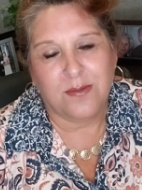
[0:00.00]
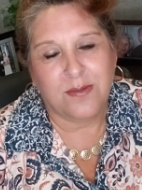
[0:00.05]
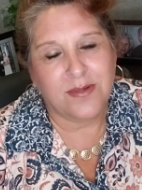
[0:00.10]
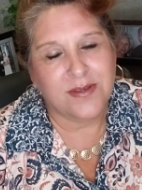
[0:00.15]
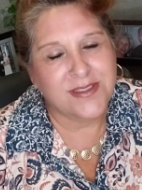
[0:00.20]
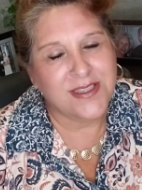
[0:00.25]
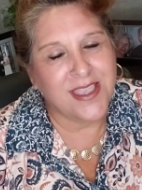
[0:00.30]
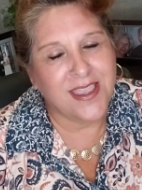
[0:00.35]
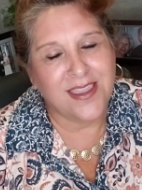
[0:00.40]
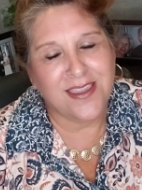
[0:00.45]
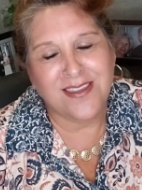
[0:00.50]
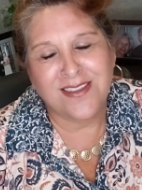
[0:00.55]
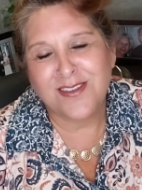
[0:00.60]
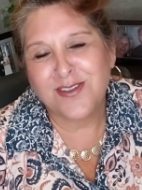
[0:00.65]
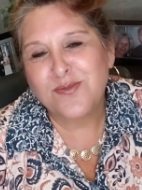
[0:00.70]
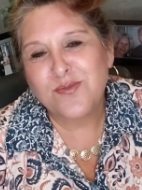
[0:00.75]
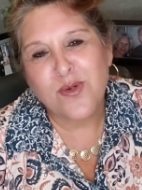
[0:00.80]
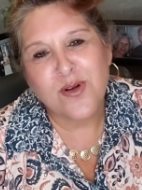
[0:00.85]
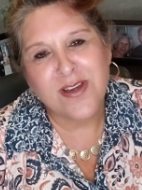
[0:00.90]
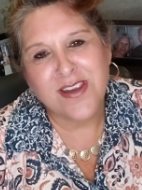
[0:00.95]
We'll say,
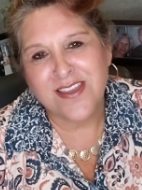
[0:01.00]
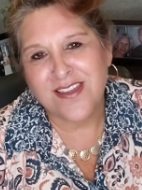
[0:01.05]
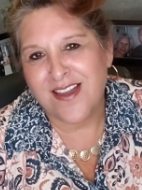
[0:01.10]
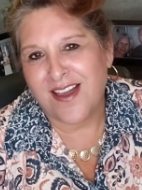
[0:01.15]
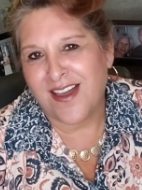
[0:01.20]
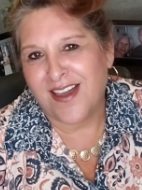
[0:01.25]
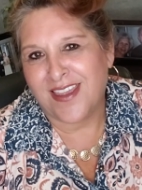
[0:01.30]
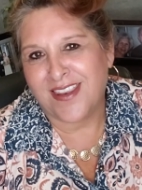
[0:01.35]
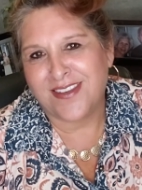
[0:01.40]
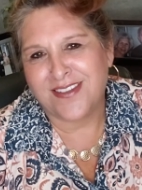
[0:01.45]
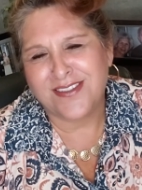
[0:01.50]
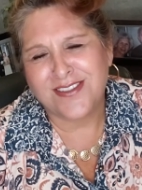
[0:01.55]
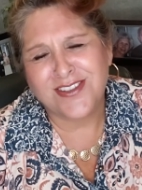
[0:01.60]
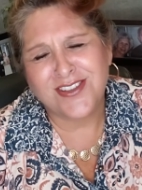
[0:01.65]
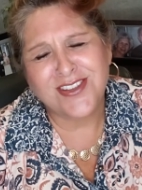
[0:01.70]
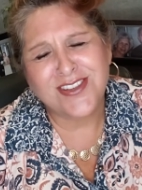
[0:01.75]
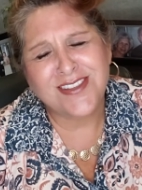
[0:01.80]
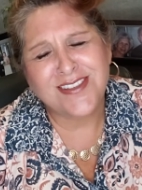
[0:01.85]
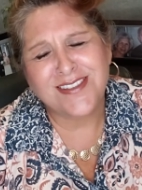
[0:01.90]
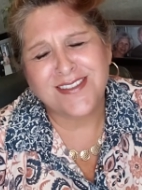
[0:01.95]
Good morning, God.
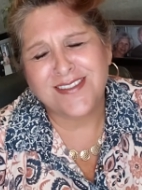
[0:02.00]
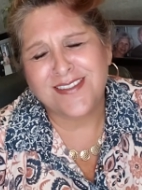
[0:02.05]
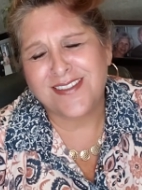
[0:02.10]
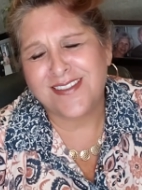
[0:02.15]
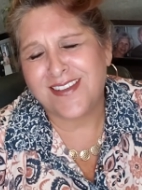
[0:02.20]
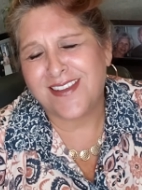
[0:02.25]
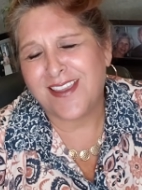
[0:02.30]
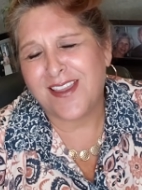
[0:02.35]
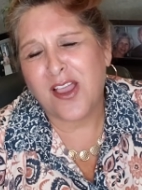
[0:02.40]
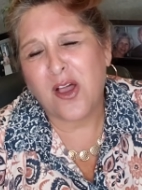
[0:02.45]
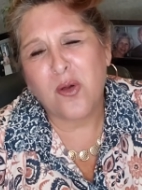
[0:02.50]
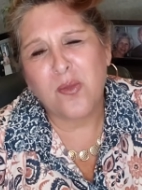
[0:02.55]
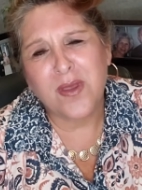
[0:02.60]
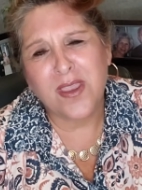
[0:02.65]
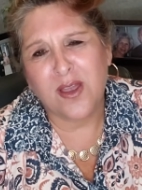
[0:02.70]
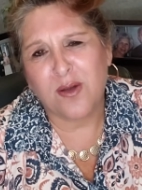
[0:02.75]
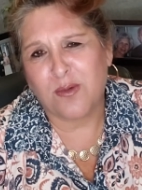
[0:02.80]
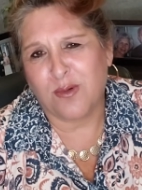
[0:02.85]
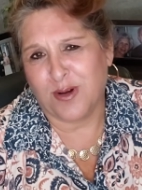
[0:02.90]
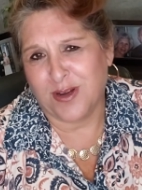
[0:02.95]
Just help
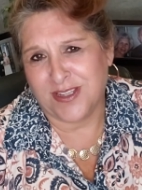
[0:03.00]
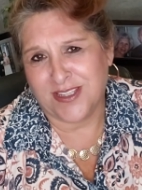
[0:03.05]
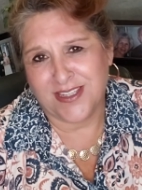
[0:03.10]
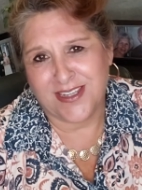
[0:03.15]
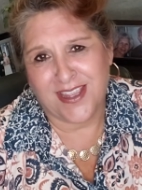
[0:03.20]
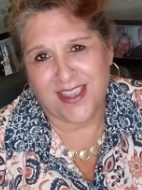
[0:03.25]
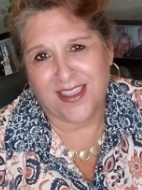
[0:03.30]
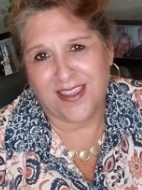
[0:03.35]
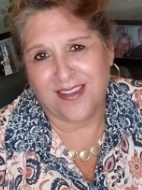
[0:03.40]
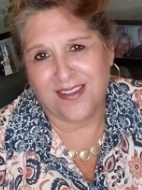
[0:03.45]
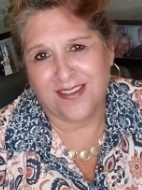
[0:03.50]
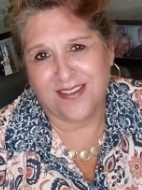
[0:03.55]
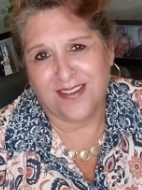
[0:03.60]
me at work today.